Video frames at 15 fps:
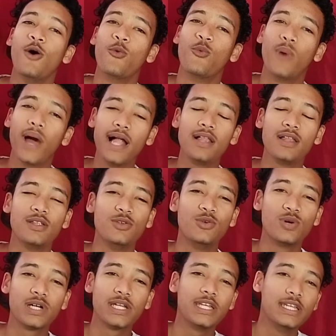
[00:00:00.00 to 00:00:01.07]
well,
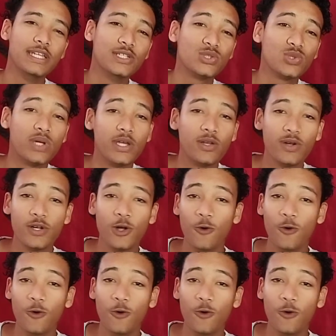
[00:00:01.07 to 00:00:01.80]
you're gonna need to head on